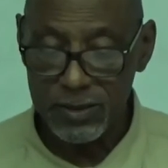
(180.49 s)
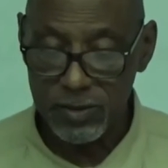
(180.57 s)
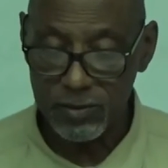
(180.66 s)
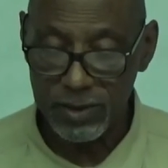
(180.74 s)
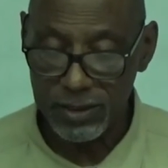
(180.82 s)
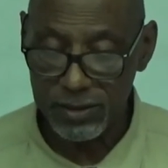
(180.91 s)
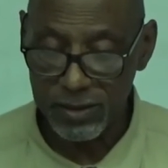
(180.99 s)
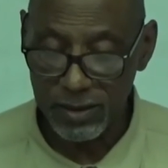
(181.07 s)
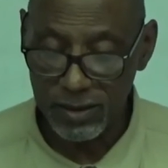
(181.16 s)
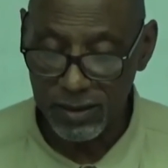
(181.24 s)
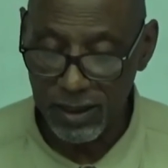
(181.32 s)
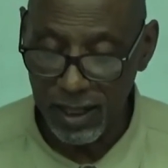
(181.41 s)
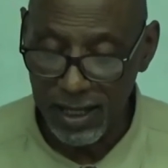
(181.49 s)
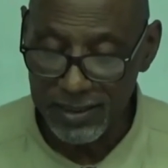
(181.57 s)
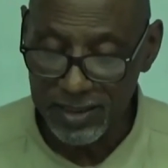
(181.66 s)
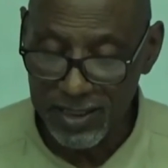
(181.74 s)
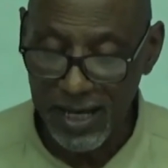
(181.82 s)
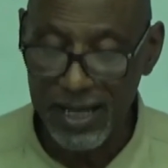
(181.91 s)
So that
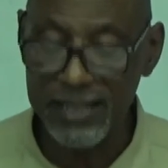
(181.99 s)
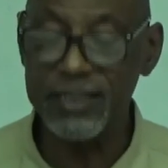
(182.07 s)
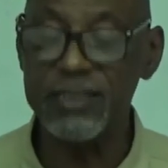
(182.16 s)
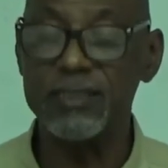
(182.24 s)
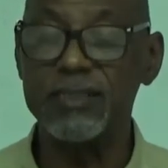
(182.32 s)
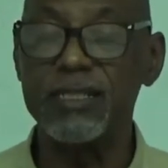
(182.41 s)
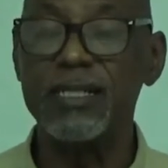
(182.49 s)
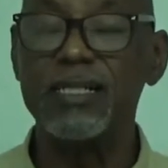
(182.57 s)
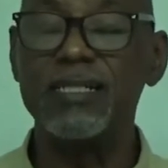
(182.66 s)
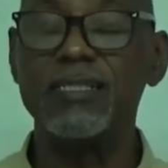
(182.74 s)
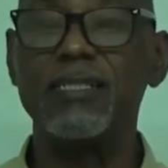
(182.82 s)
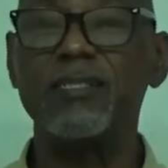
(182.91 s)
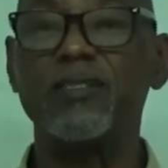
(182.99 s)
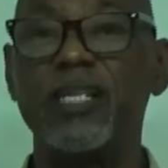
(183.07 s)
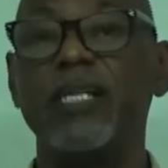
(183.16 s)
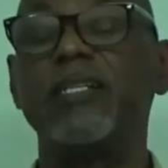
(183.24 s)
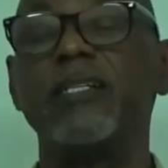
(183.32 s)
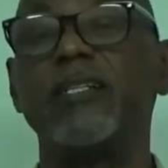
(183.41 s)
God's kindness is
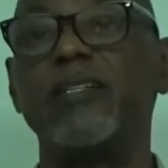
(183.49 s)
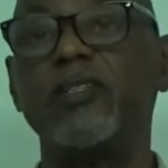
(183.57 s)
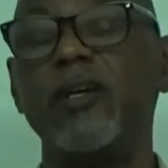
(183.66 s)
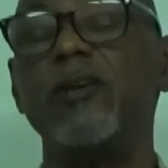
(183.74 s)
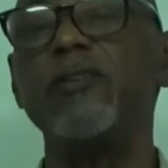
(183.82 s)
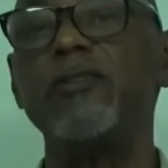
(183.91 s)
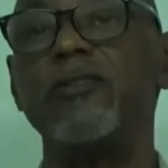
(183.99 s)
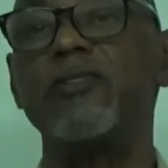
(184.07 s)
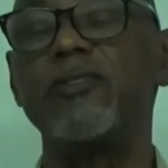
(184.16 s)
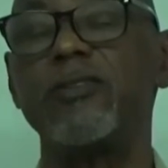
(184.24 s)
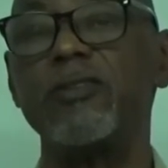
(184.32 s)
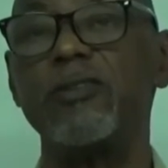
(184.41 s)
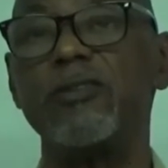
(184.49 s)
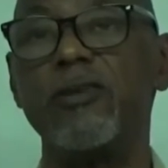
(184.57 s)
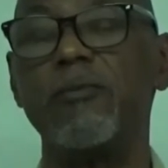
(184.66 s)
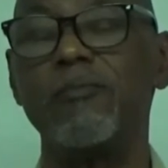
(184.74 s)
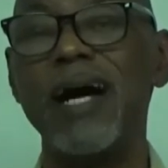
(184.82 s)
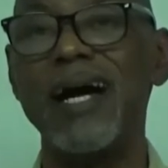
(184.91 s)
intended to turn
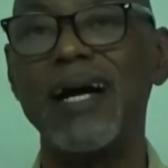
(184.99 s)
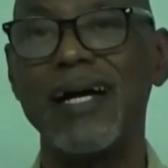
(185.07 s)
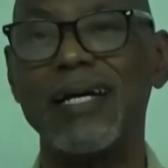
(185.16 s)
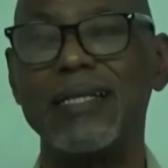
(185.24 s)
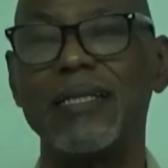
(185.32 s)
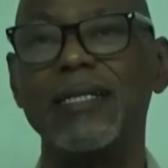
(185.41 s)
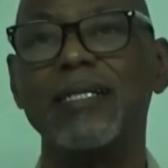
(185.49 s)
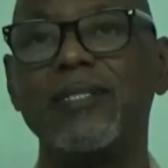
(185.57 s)
your mind,